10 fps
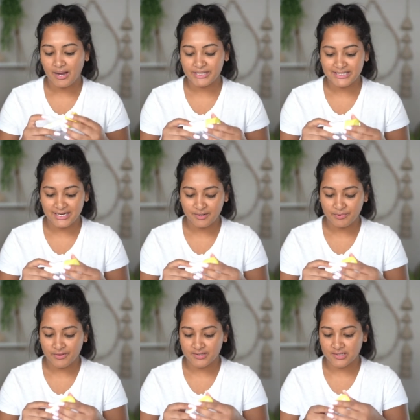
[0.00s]
I'm excited to
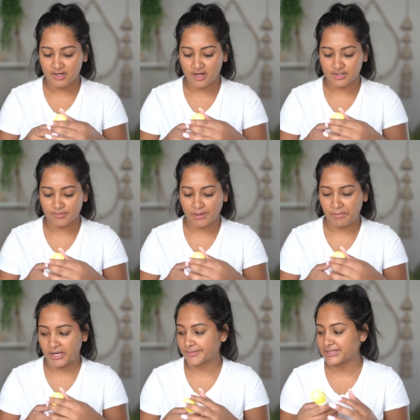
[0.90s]
put this on under my
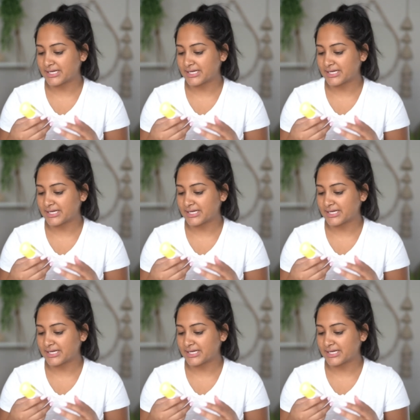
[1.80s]
makeup